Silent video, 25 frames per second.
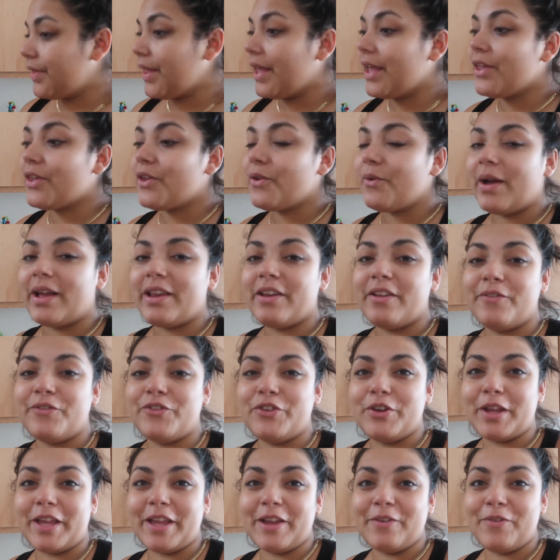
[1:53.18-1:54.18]
Thank you. I
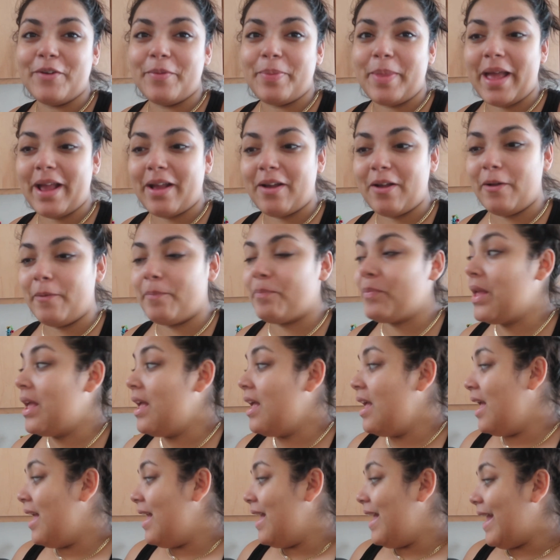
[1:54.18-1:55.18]
love drinking from that cup.
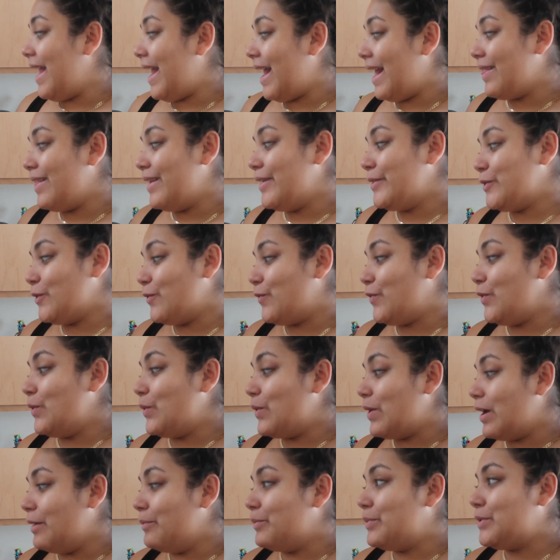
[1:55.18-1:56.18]
And there's a
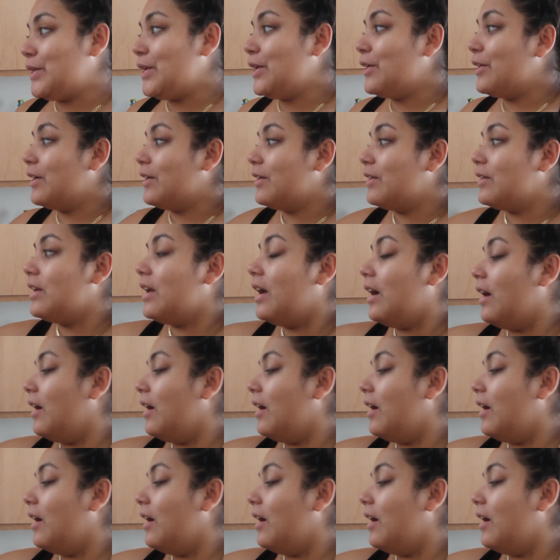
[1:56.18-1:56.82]
few cups here.